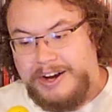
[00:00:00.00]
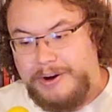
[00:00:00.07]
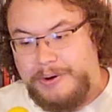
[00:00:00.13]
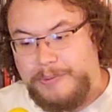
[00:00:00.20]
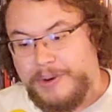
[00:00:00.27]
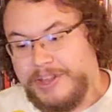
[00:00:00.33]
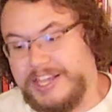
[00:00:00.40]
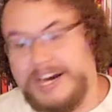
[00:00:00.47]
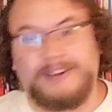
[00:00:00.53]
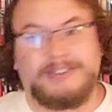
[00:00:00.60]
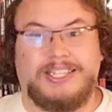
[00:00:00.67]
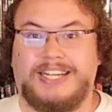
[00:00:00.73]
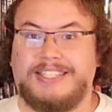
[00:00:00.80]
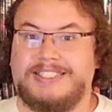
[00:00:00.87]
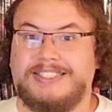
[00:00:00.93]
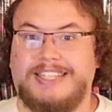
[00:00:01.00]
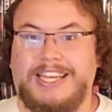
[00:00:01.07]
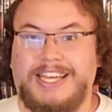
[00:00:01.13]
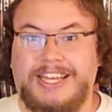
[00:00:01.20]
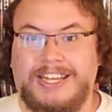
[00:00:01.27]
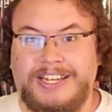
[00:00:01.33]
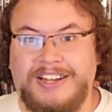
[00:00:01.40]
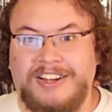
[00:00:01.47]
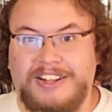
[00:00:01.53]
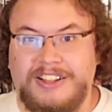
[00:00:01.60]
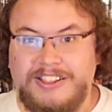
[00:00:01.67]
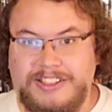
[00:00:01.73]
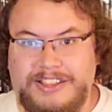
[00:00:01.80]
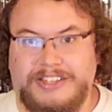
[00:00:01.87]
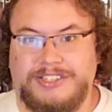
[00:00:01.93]
Without that scene,
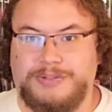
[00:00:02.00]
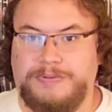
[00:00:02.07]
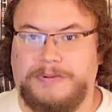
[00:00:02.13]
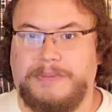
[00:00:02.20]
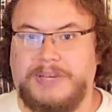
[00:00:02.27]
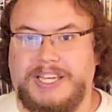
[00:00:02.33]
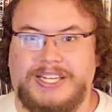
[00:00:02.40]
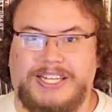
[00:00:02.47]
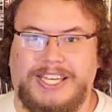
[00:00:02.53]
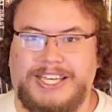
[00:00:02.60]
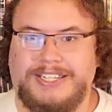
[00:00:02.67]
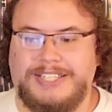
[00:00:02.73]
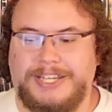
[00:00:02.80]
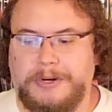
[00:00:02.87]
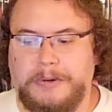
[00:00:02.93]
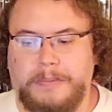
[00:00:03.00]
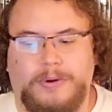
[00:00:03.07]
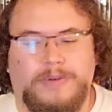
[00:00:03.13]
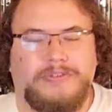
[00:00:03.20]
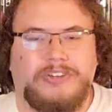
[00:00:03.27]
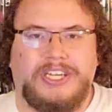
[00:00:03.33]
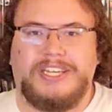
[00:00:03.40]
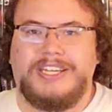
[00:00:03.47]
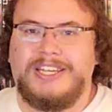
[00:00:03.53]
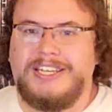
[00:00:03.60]
this would be an E tier movie.